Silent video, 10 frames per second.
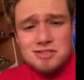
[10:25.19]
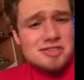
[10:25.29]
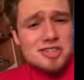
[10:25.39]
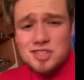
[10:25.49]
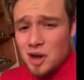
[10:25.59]

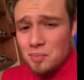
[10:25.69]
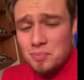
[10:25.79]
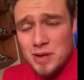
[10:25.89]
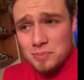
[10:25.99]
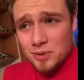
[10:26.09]
Some
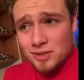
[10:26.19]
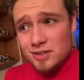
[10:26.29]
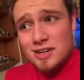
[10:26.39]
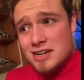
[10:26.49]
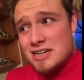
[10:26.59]

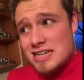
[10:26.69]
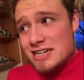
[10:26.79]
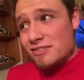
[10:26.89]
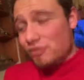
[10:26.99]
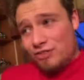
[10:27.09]
people
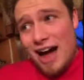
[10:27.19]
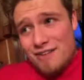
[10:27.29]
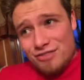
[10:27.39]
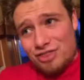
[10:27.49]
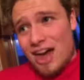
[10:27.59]
need
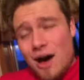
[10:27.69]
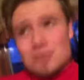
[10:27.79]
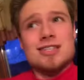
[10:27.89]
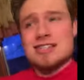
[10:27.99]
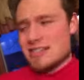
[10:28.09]

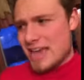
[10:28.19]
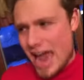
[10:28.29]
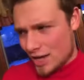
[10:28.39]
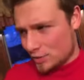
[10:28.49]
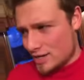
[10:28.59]
5,000
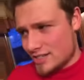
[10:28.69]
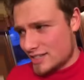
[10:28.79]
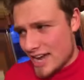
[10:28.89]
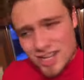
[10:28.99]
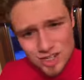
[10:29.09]
calories a
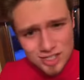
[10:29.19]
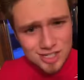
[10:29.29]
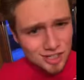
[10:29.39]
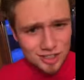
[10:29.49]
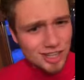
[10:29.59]
day just
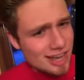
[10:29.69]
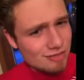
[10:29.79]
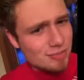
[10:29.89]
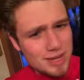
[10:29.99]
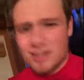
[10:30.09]
to
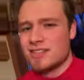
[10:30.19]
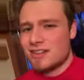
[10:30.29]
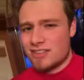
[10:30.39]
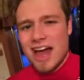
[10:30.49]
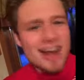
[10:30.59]
live because
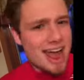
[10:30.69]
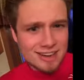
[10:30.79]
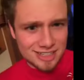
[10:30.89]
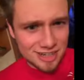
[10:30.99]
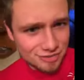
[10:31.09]
they're that
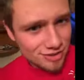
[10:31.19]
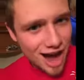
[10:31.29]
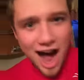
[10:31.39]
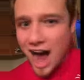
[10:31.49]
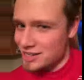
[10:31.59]
active.
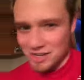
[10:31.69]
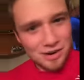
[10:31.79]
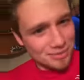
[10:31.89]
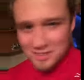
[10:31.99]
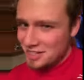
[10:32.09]
I
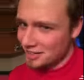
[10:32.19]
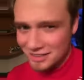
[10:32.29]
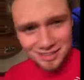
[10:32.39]
don't.